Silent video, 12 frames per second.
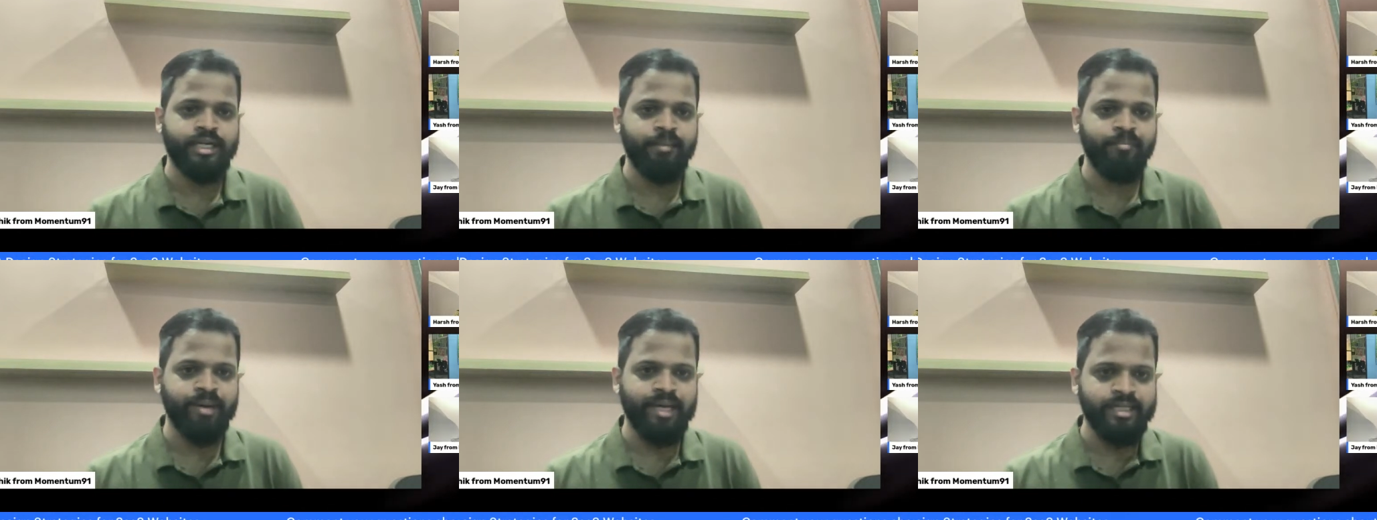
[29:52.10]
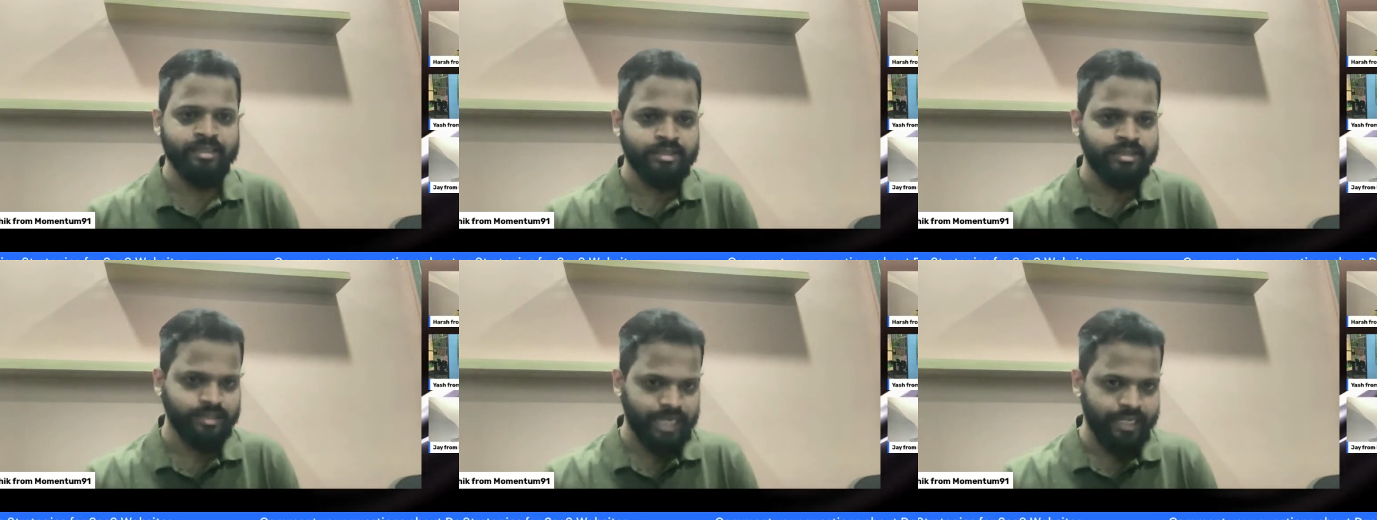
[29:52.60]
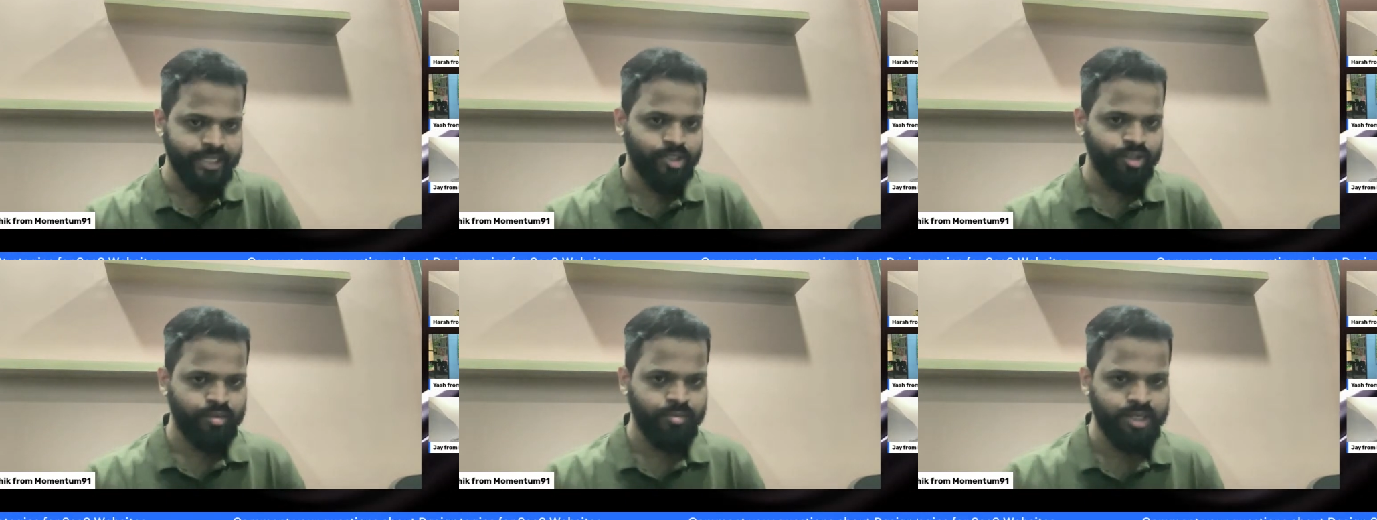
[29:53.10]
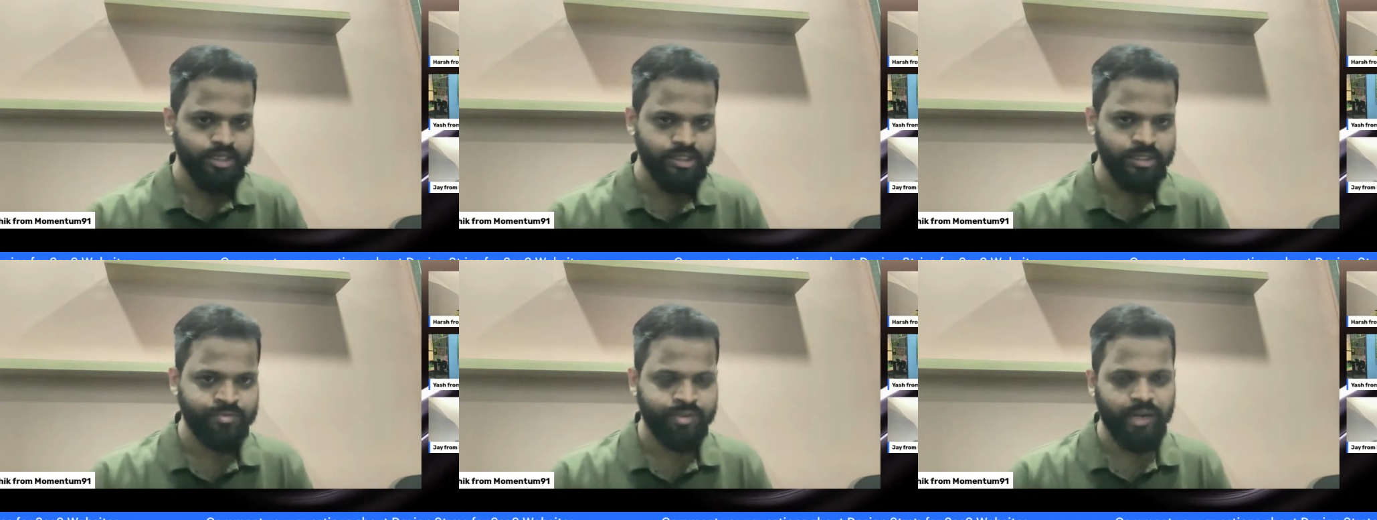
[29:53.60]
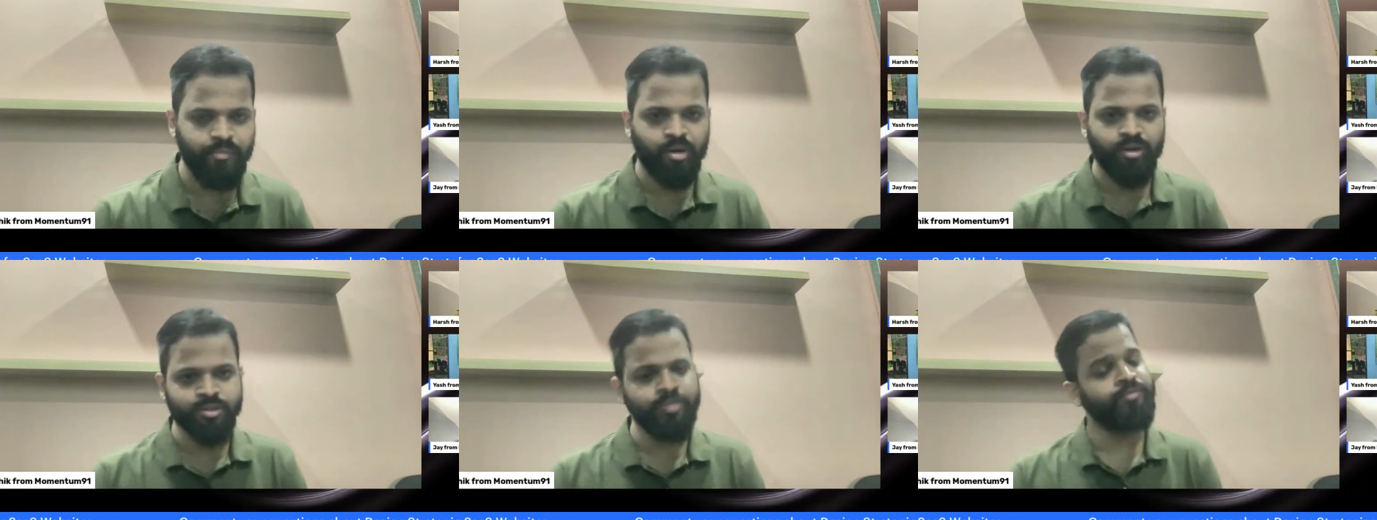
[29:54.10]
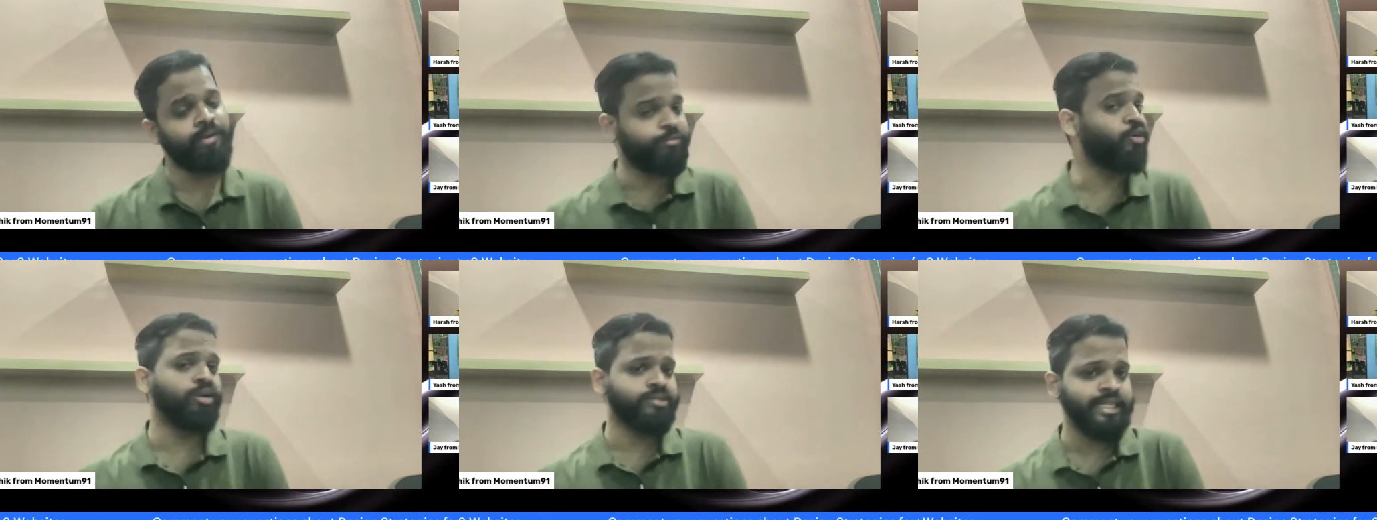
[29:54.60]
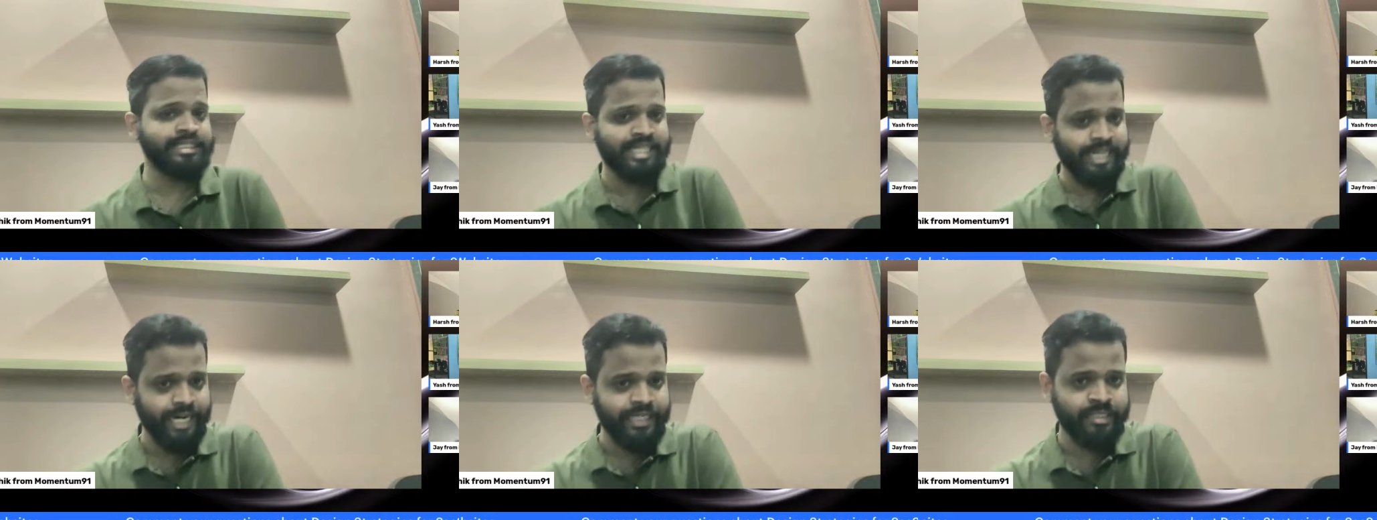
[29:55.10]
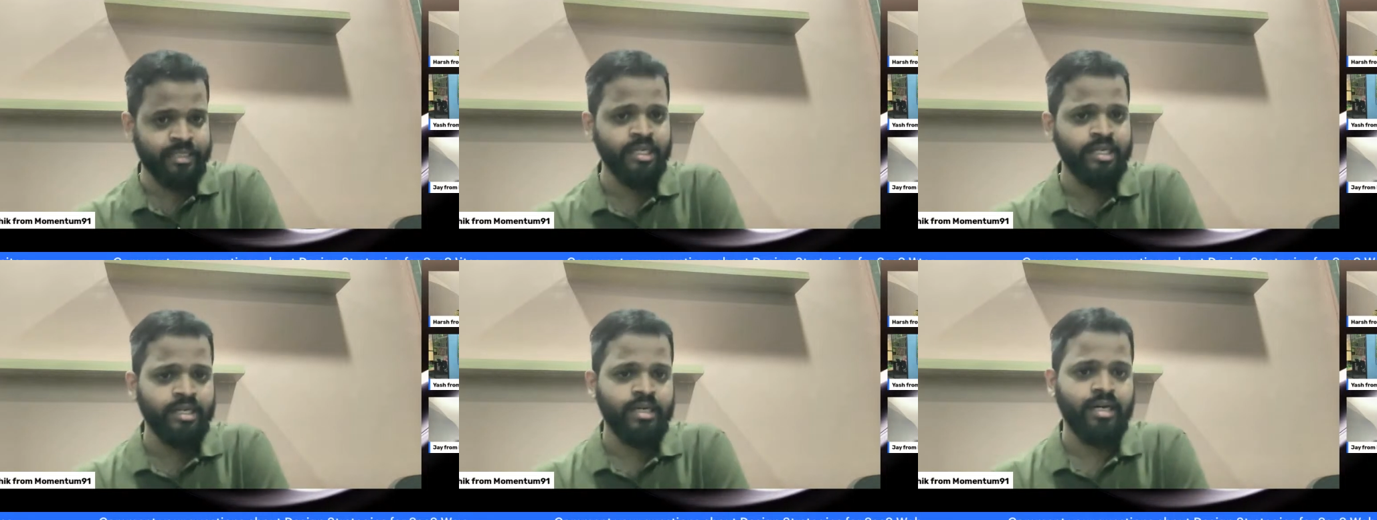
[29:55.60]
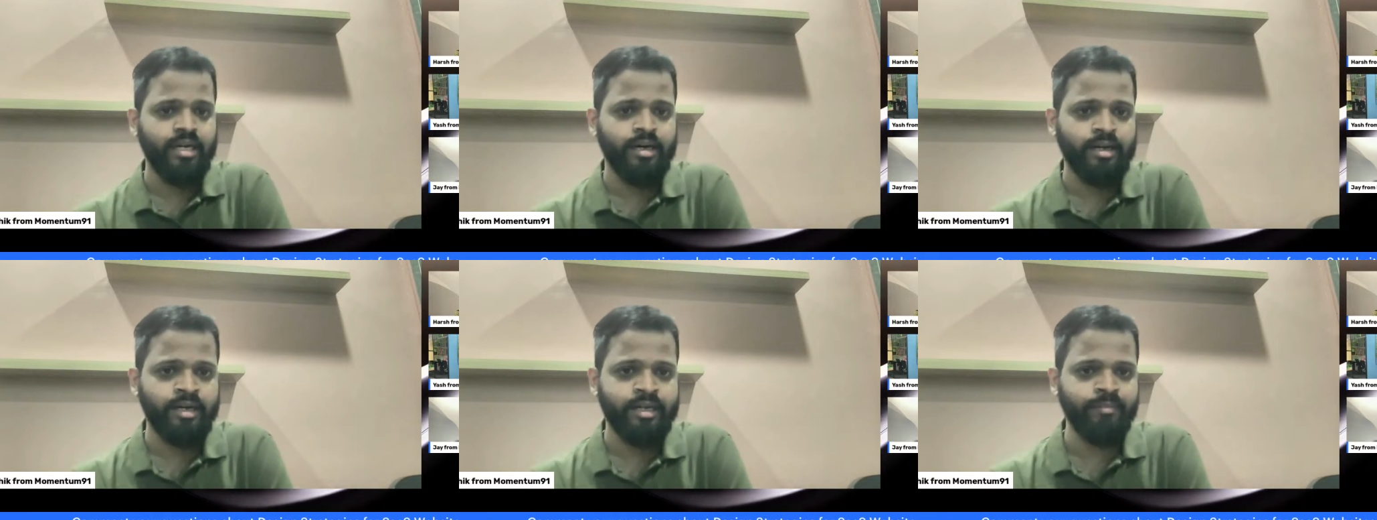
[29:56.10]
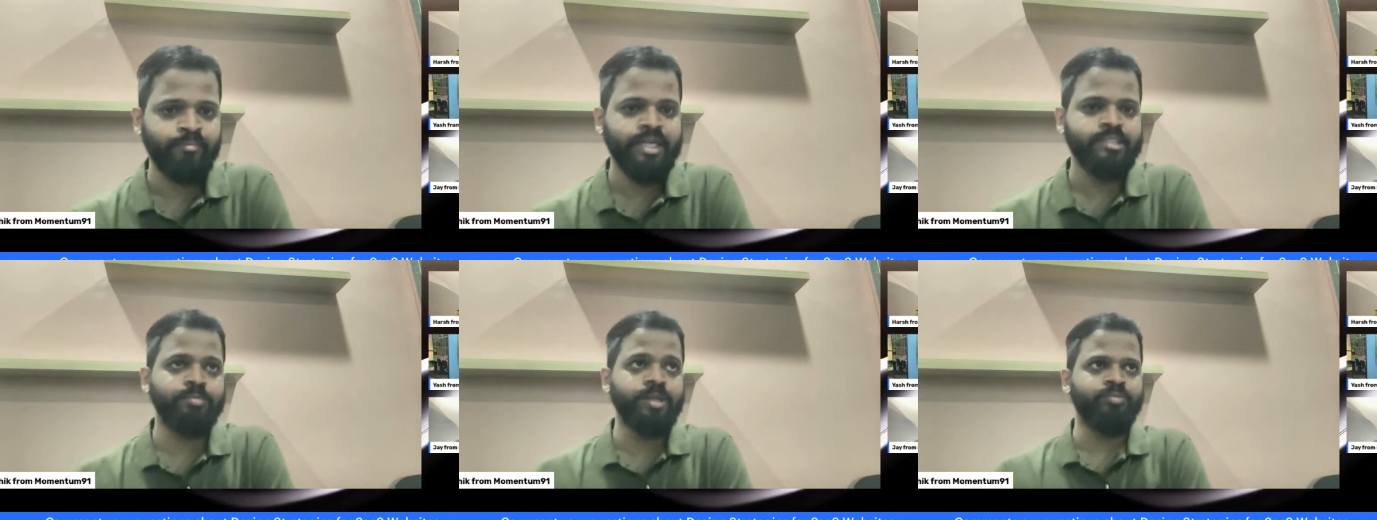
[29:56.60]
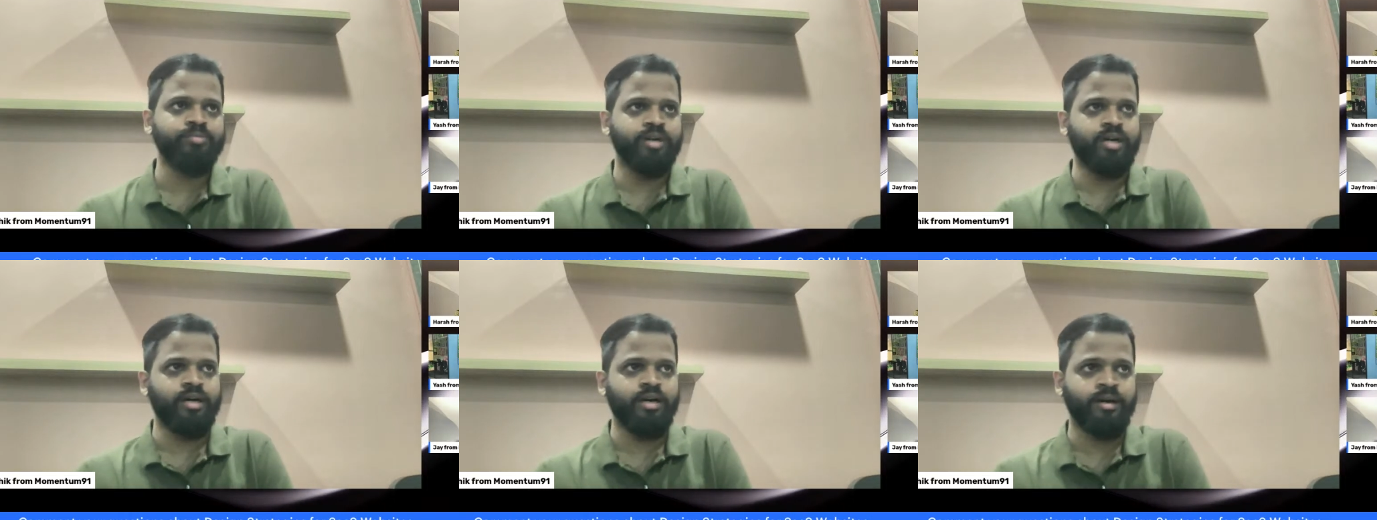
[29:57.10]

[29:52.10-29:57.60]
templates starting to emerge in Framer also. Webflow also has great templates, but